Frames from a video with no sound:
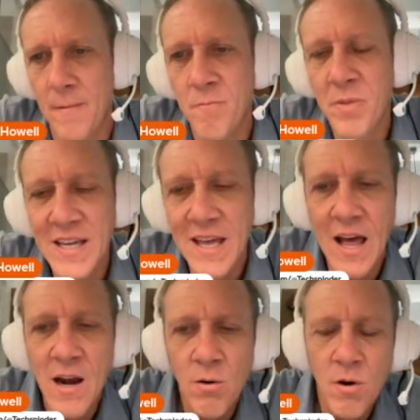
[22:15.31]
But again,
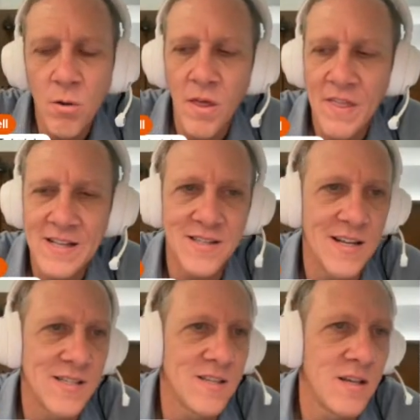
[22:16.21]
I don't know that that's
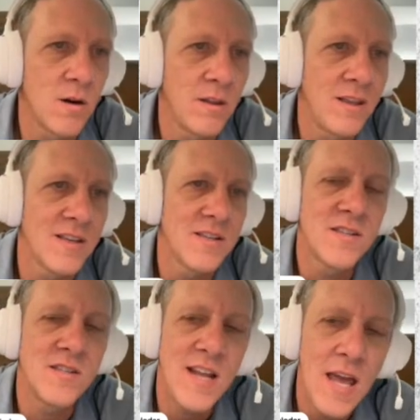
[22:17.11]
necessarily the
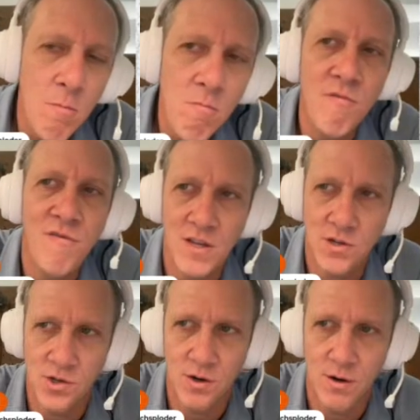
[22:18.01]
stem
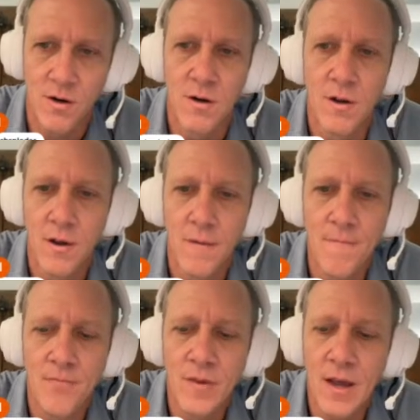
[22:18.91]
feature
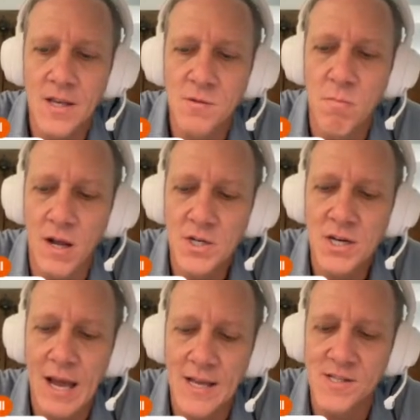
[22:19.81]
as much
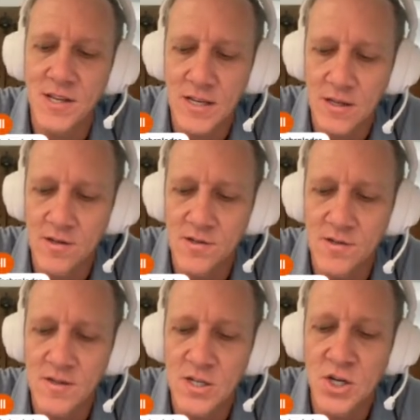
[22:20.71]
as it is
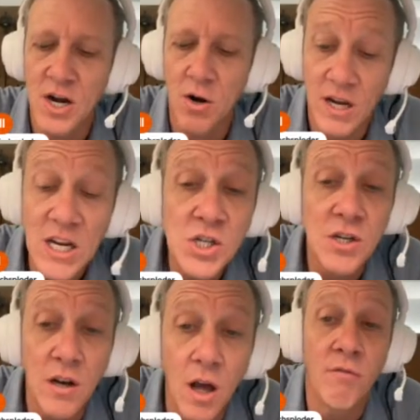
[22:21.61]
the
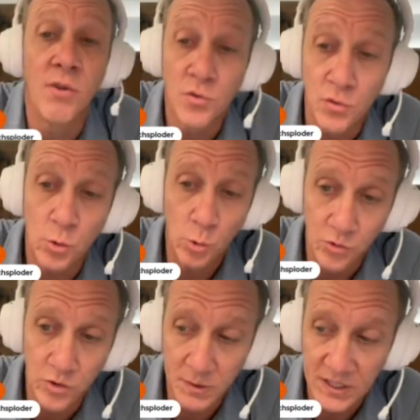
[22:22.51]
generation of those vocals
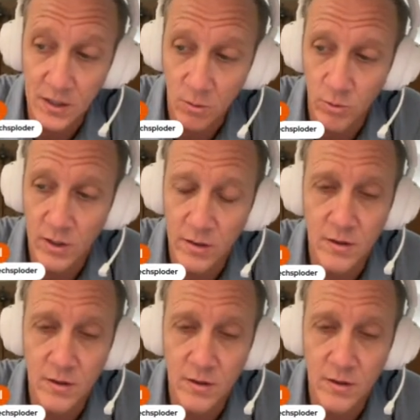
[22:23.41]
to begin with,